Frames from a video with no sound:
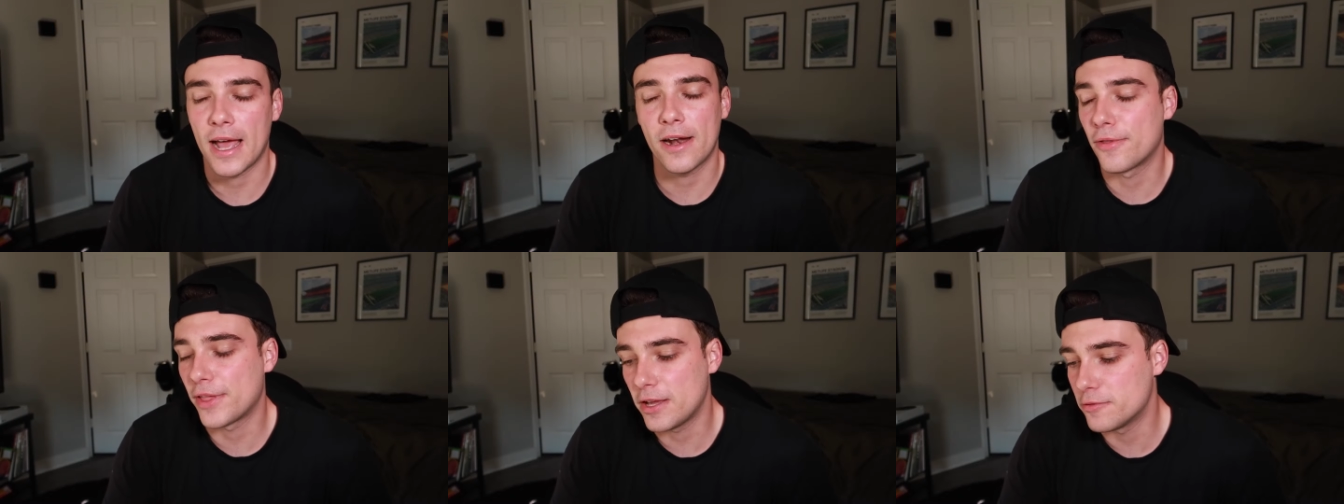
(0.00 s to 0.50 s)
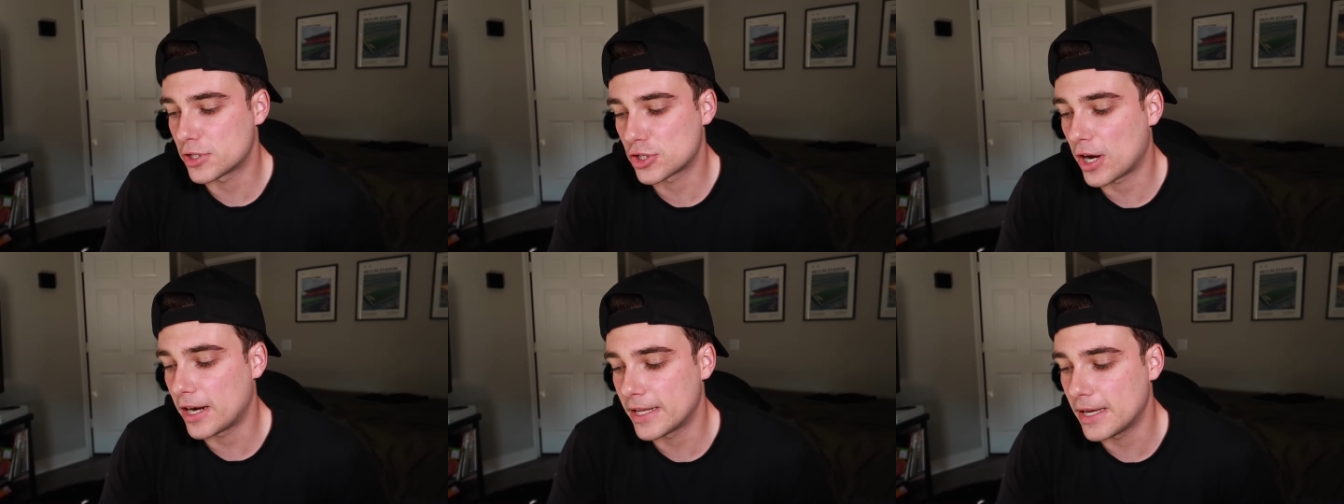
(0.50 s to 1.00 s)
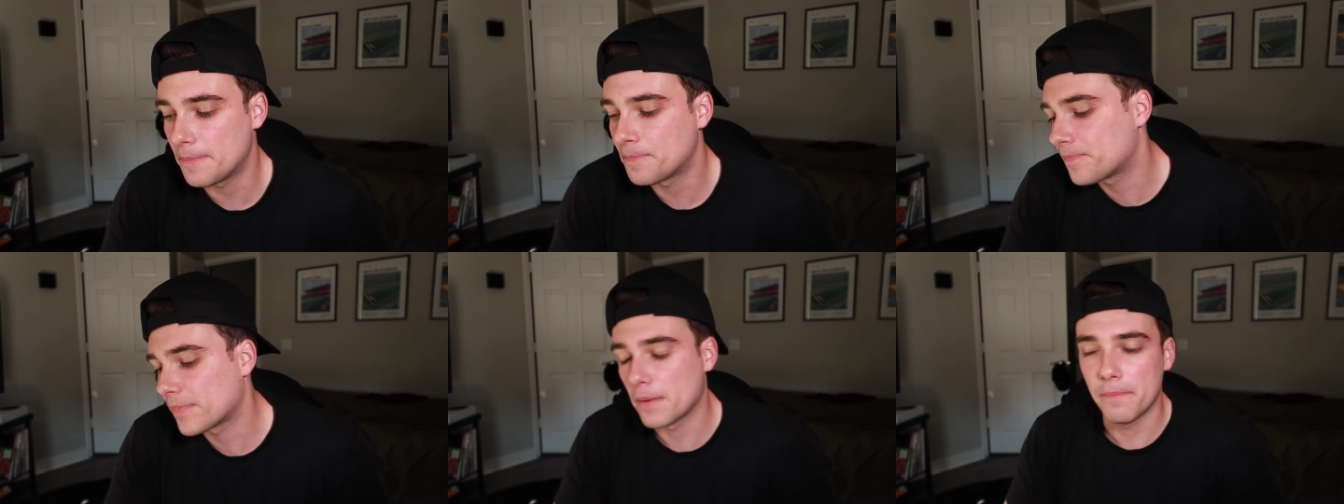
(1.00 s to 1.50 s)
I don't think he was trying to
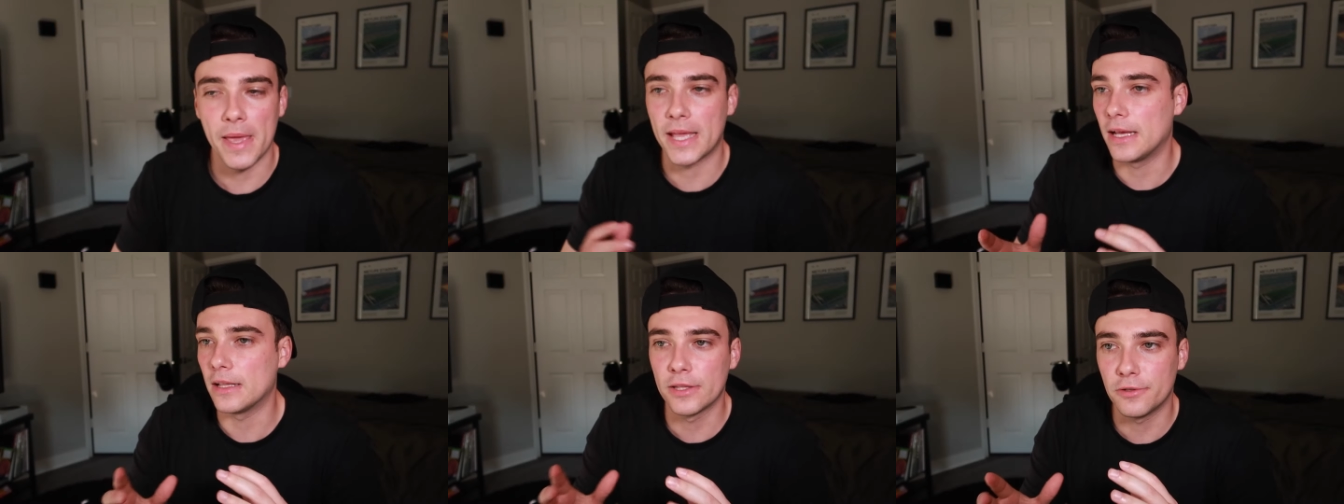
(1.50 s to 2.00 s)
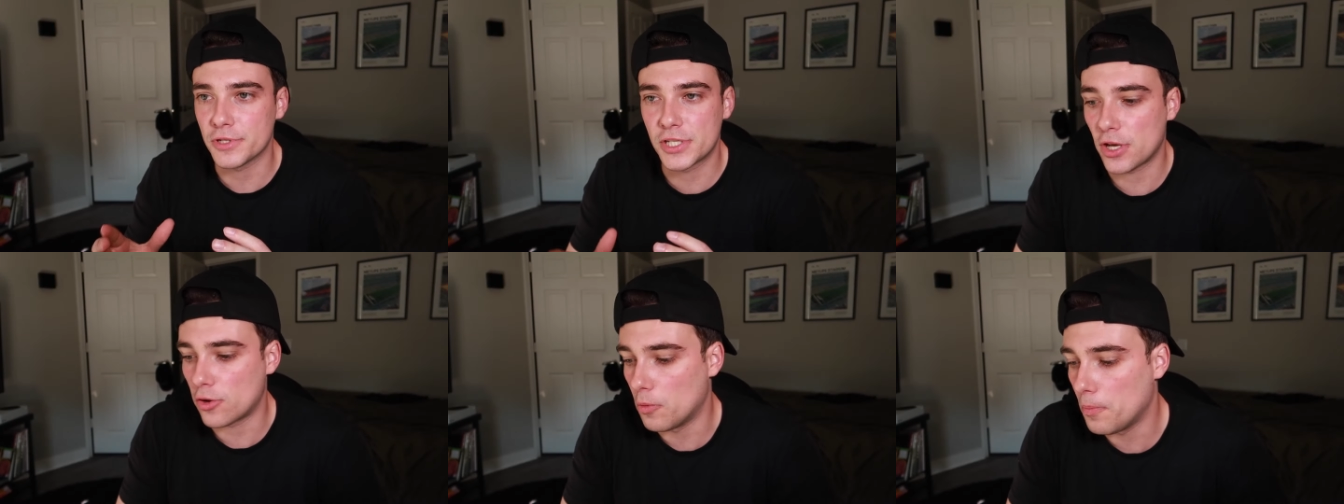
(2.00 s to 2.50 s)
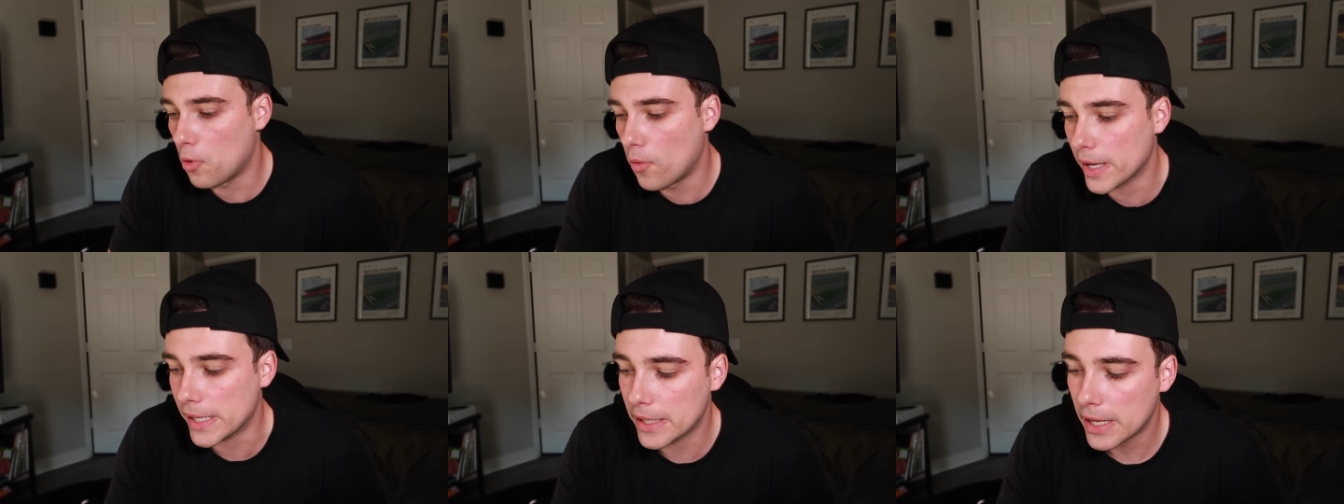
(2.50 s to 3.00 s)
make a little subtle
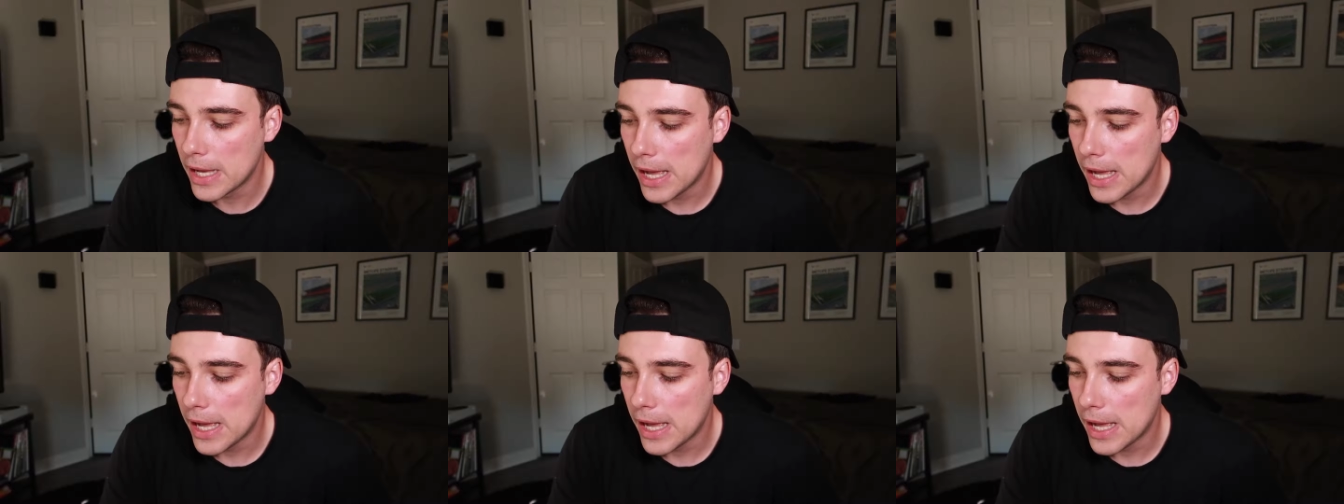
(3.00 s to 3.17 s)
point.